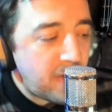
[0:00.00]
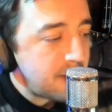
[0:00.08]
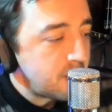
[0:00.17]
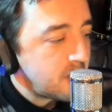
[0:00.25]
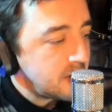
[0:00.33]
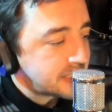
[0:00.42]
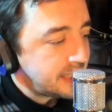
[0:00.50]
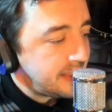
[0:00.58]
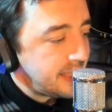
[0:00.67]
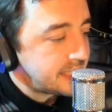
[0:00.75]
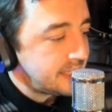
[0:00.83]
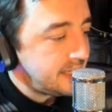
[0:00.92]

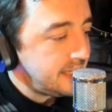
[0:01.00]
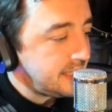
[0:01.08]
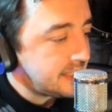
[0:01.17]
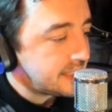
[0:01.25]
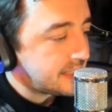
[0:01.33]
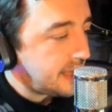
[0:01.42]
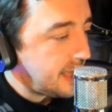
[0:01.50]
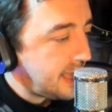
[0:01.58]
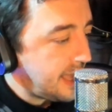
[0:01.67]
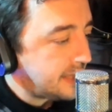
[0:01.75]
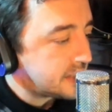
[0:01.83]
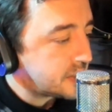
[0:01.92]
Glamorous, and this
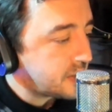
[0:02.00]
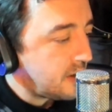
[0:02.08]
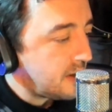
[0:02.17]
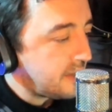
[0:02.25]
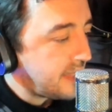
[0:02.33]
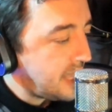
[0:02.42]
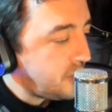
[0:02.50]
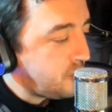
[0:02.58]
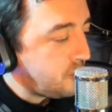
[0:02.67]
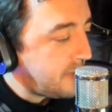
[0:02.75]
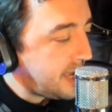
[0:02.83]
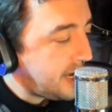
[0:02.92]
is a song
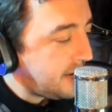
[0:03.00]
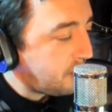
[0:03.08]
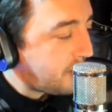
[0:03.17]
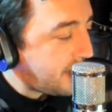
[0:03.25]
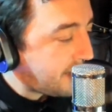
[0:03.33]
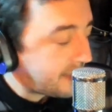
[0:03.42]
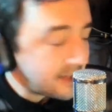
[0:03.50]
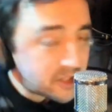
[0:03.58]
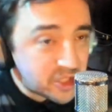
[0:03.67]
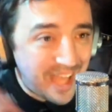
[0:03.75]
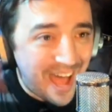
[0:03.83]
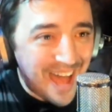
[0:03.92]
that you made
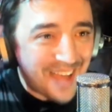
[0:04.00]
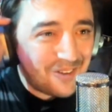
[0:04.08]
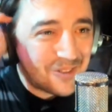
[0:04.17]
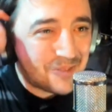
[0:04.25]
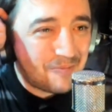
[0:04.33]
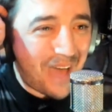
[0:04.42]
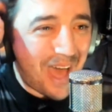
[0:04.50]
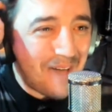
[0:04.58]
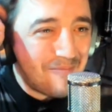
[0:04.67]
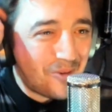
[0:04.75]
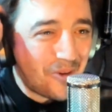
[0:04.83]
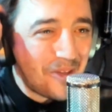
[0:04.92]
with Chicago's
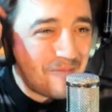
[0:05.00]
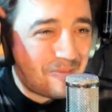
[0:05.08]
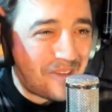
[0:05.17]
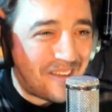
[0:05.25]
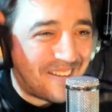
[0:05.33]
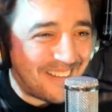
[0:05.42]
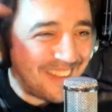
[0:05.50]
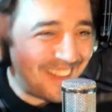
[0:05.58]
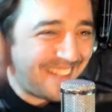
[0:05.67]
Bad Boy Bill.